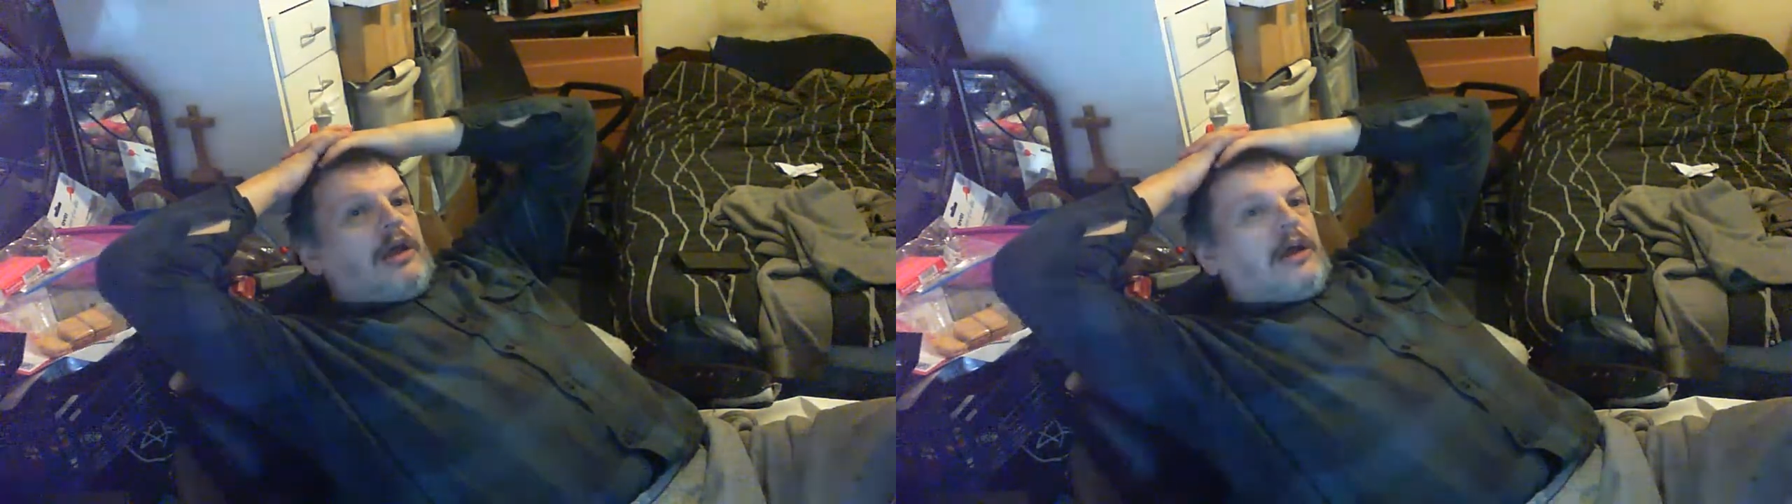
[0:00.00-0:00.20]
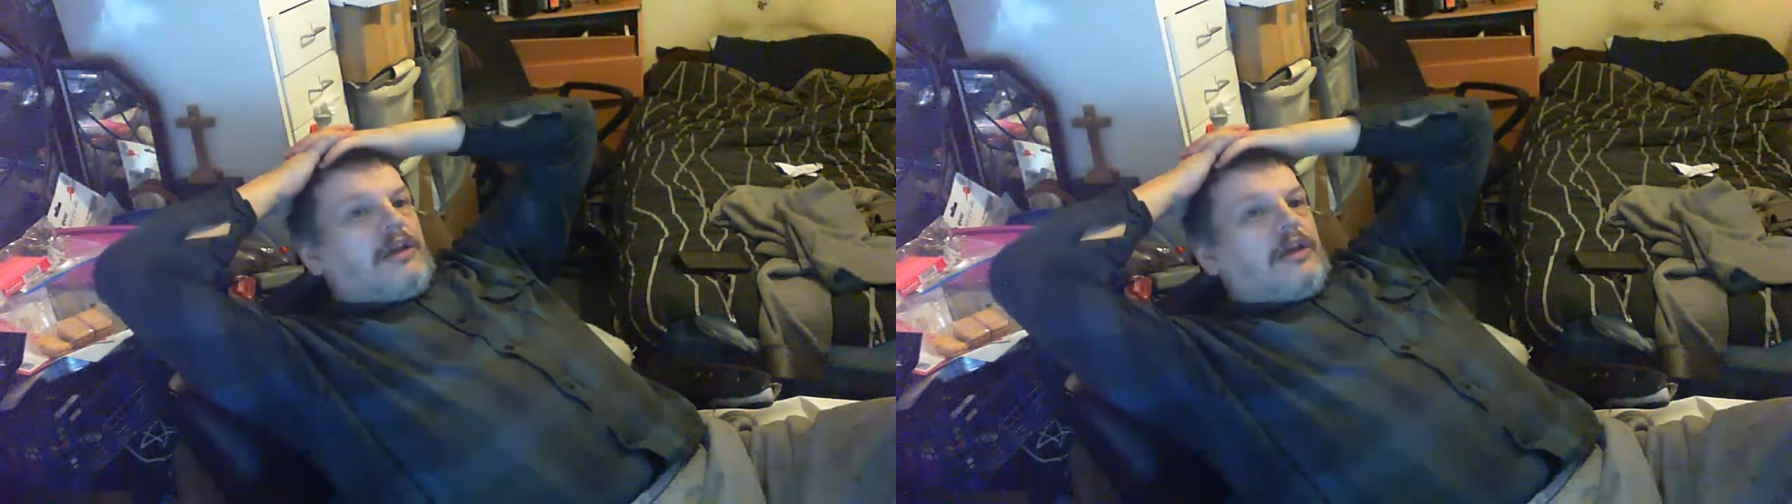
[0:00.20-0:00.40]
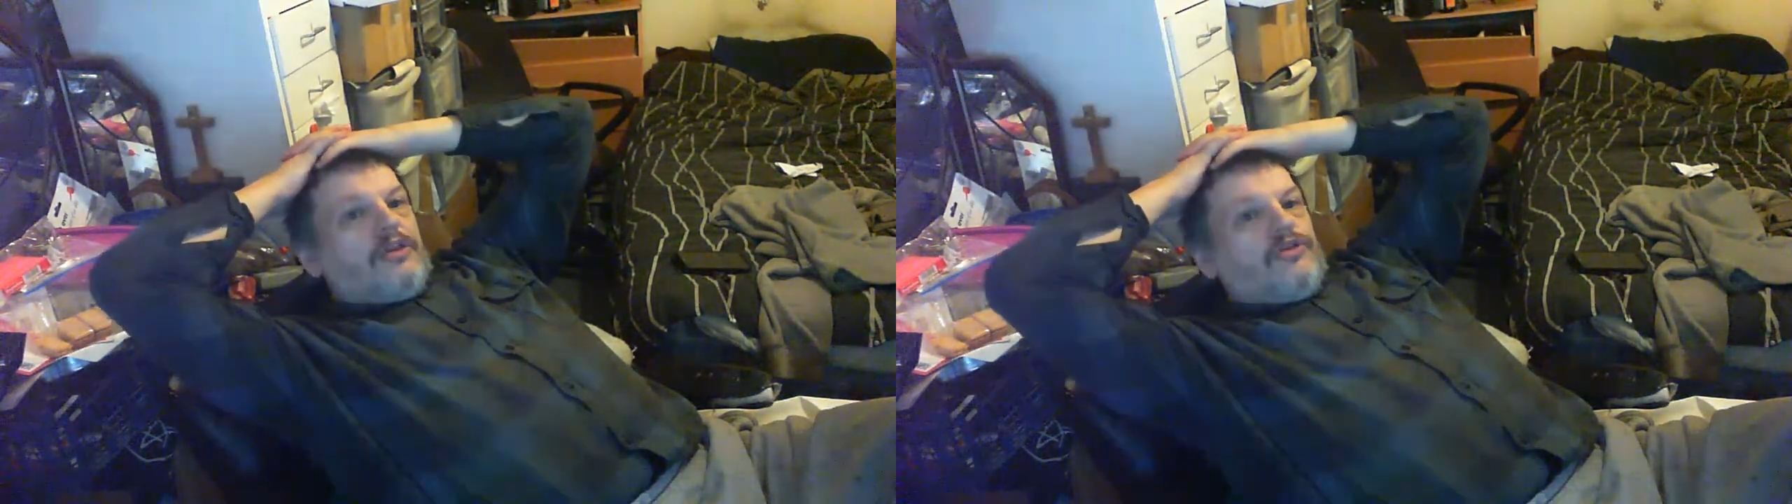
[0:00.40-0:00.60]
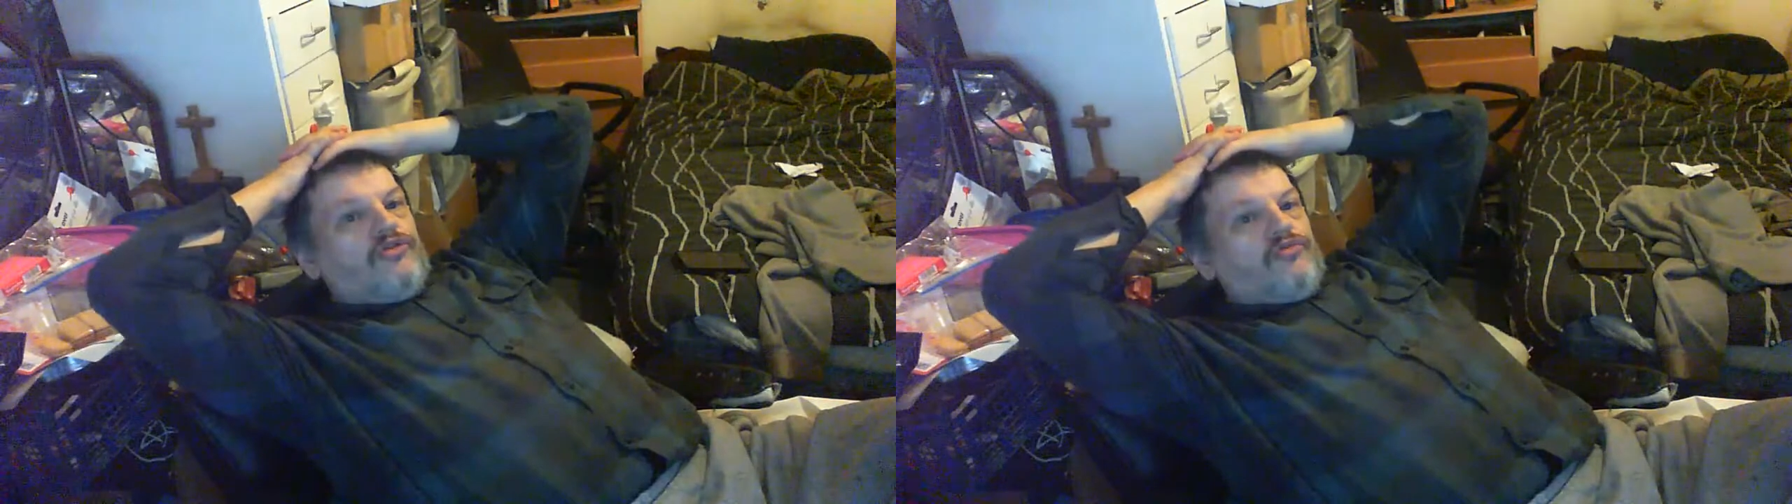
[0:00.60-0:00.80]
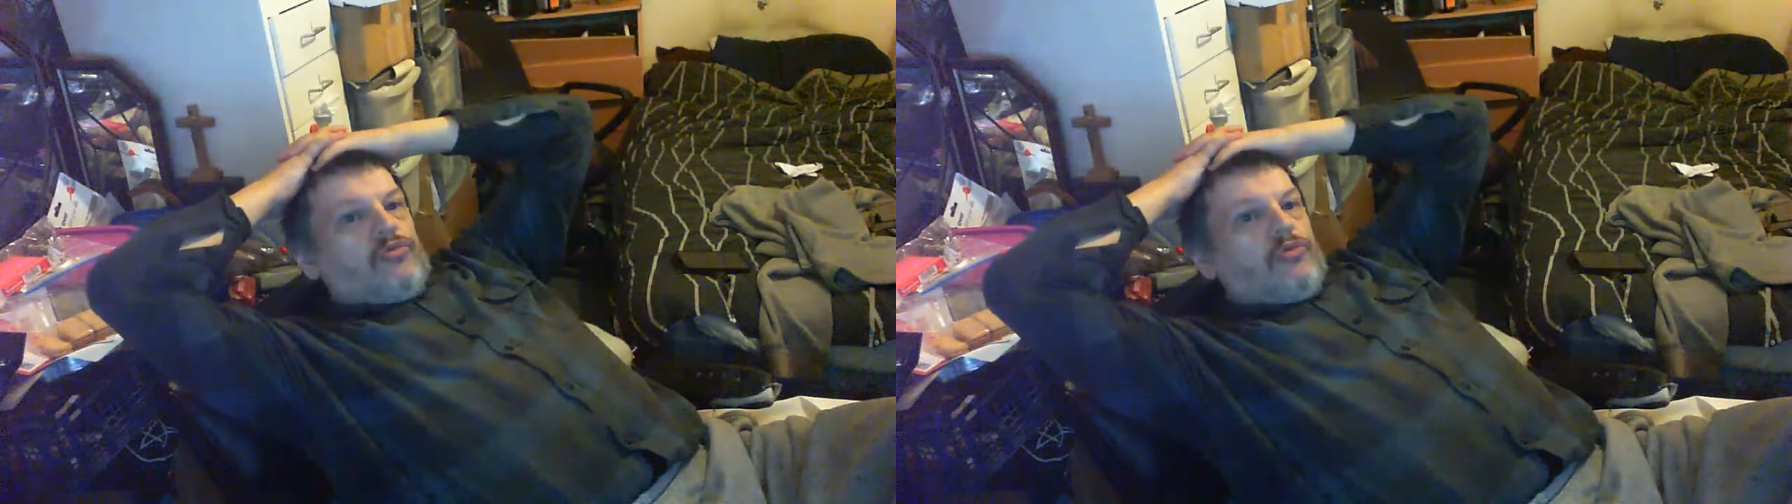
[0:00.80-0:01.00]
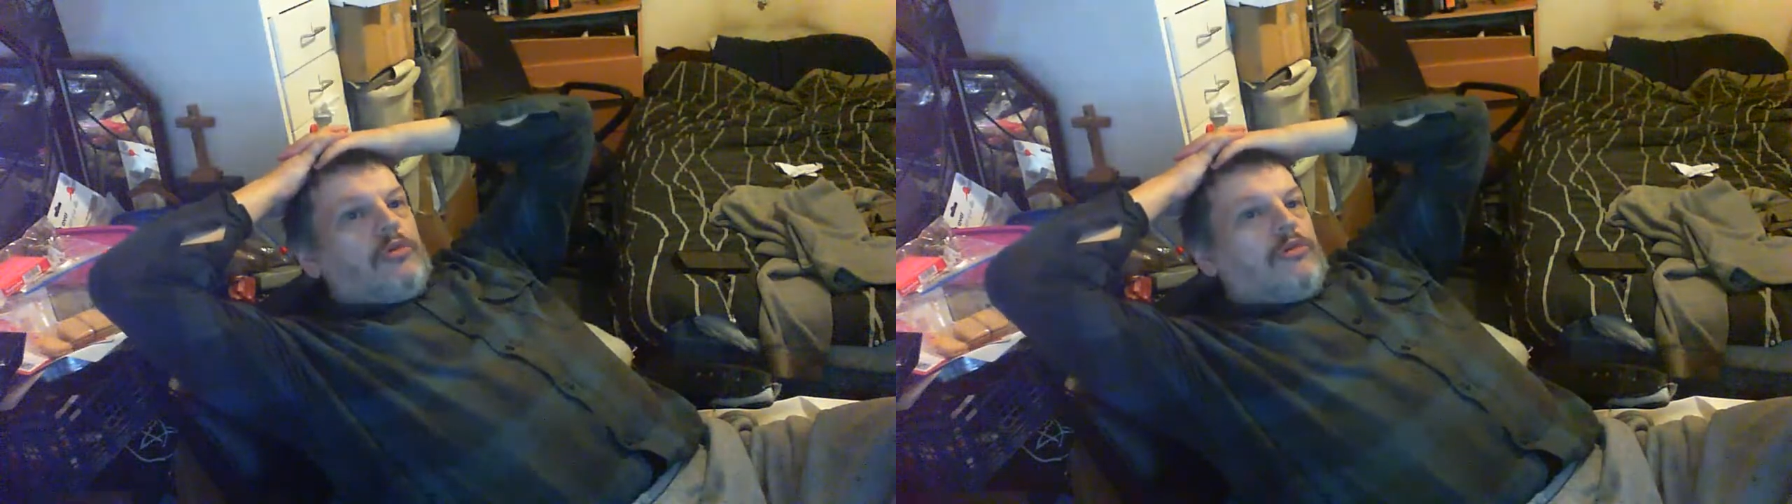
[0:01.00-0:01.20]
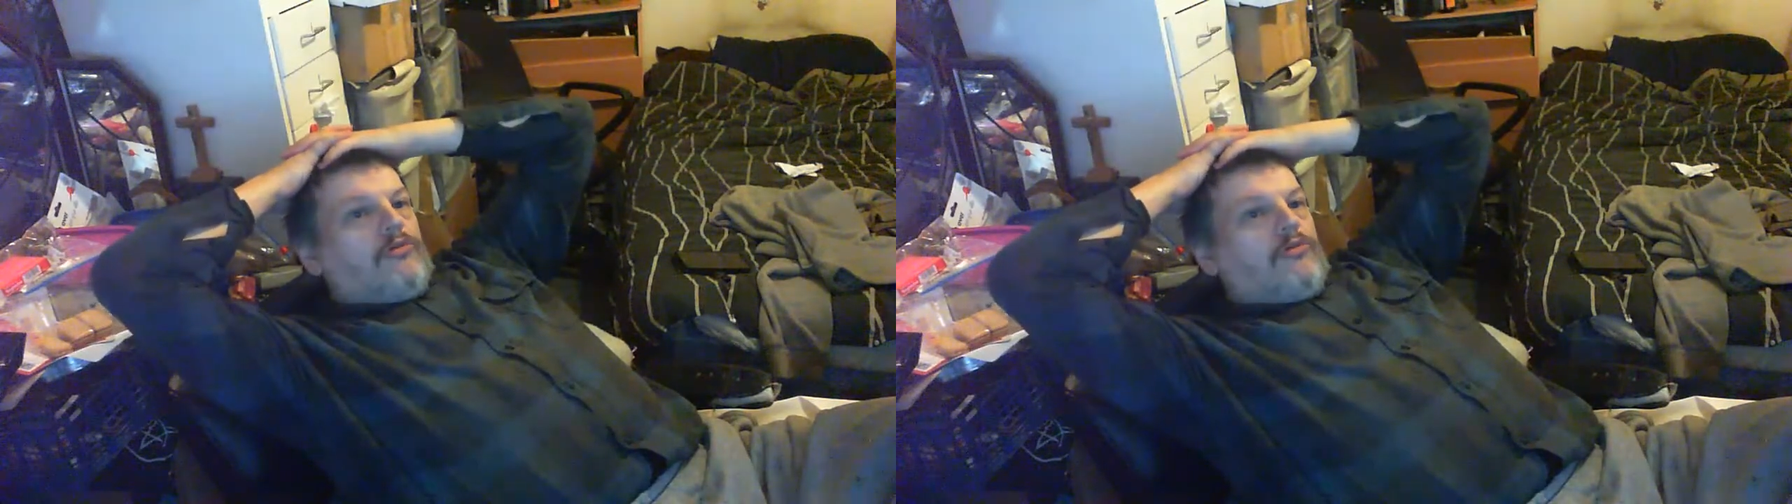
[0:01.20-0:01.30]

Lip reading: hay, straw,